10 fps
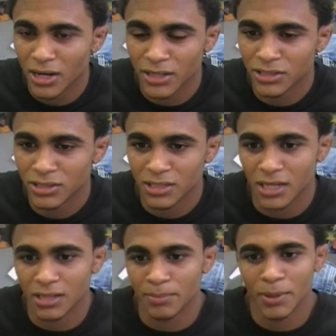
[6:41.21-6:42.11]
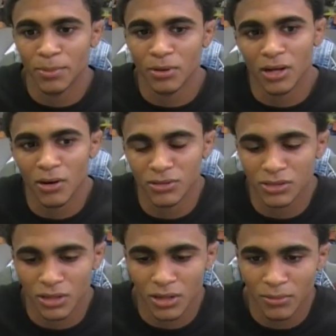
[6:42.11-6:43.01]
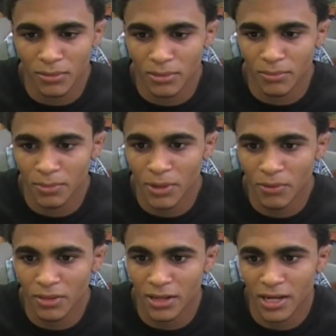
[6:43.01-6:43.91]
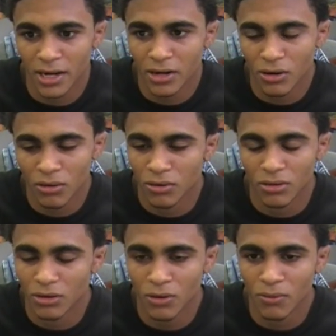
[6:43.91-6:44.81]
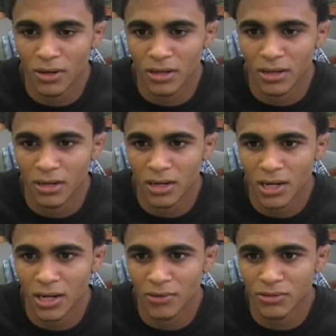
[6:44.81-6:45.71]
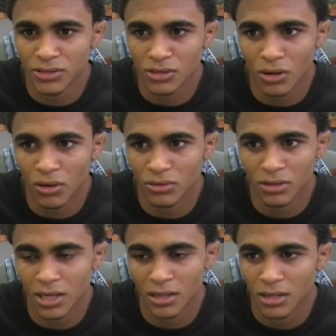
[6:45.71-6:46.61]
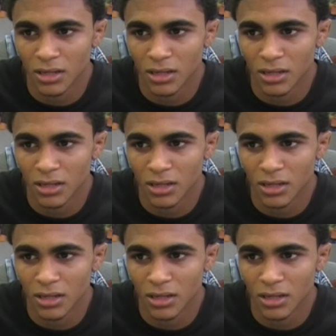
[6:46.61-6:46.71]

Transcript: It just the people I was gonna be with, like I didn't know no one. It was just all like